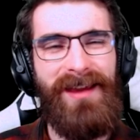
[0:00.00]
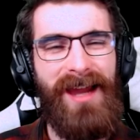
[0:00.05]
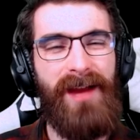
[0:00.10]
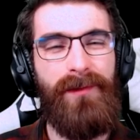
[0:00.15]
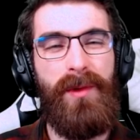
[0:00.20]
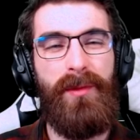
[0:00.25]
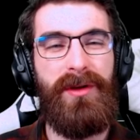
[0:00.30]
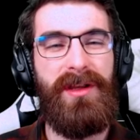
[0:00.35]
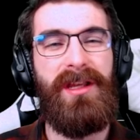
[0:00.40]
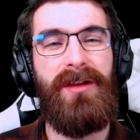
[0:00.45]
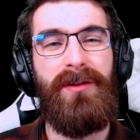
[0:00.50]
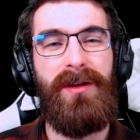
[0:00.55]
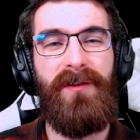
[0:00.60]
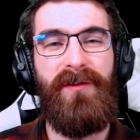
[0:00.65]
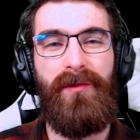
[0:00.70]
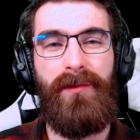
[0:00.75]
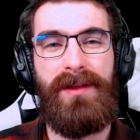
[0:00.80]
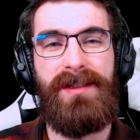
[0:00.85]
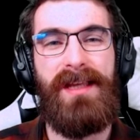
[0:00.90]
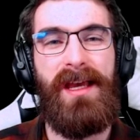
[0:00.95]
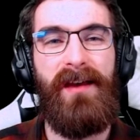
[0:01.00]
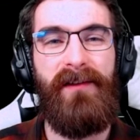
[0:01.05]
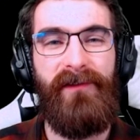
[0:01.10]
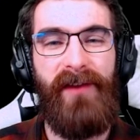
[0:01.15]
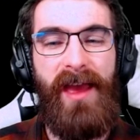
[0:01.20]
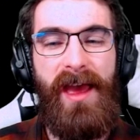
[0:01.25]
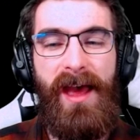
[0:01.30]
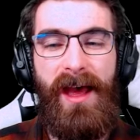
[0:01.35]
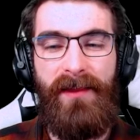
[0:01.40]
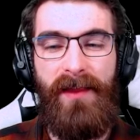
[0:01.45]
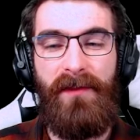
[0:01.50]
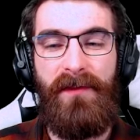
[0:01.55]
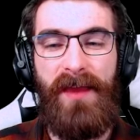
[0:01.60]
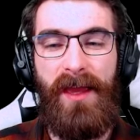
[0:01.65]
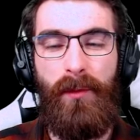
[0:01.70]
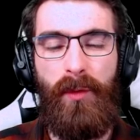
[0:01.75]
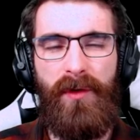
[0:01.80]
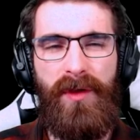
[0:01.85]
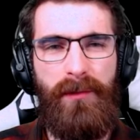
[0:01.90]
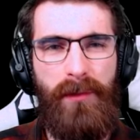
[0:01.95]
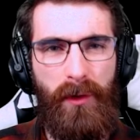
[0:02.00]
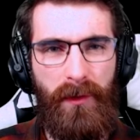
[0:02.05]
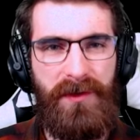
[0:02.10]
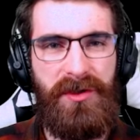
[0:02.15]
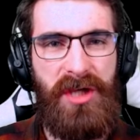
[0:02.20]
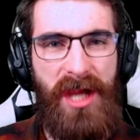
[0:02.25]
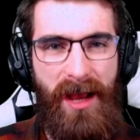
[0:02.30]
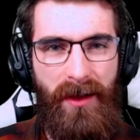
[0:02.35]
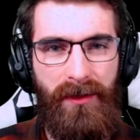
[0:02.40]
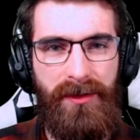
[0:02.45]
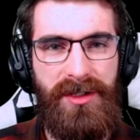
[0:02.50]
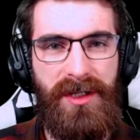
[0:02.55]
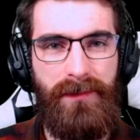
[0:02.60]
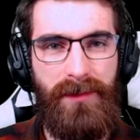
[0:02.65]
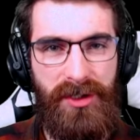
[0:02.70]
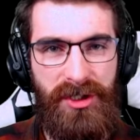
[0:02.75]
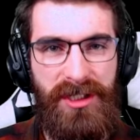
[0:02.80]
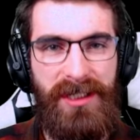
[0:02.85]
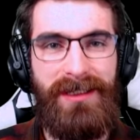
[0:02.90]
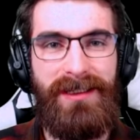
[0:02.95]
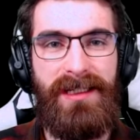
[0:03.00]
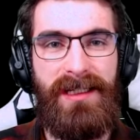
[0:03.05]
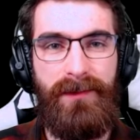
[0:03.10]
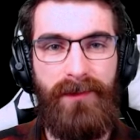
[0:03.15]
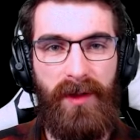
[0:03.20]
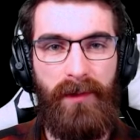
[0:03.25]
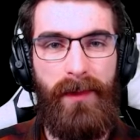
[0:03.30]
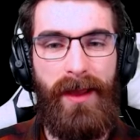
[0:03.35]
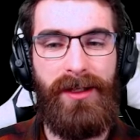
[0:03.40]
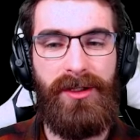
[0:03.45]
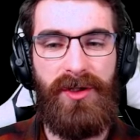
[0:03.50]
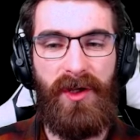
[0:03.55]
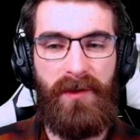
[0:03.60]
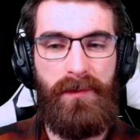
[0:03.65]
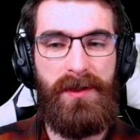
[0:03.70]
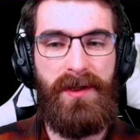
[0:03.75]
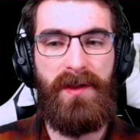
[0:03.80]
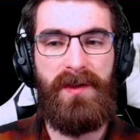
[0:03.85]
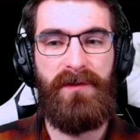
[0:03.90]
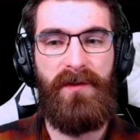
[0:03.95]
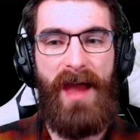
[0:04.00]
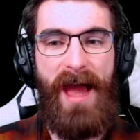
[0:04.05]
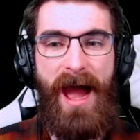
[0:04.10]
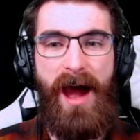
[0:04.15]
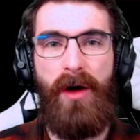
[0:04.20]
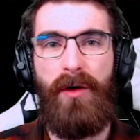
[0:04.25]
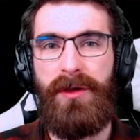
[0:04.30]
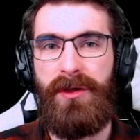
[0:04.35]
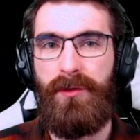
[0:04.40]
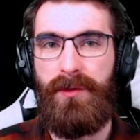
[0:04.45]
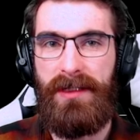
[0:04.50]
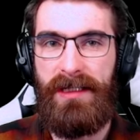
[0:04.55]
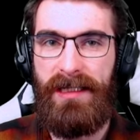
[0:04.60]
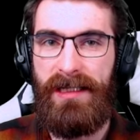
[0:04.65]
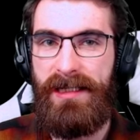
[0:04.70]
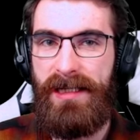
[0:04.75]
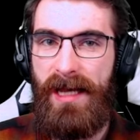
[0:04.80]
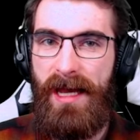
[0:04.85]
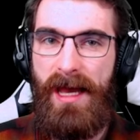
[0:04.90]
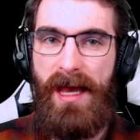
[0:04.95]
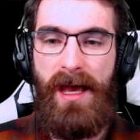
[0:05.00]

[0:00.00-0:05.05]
I remember hearing from a dev that they were the most challenging machine to implement just because of how unique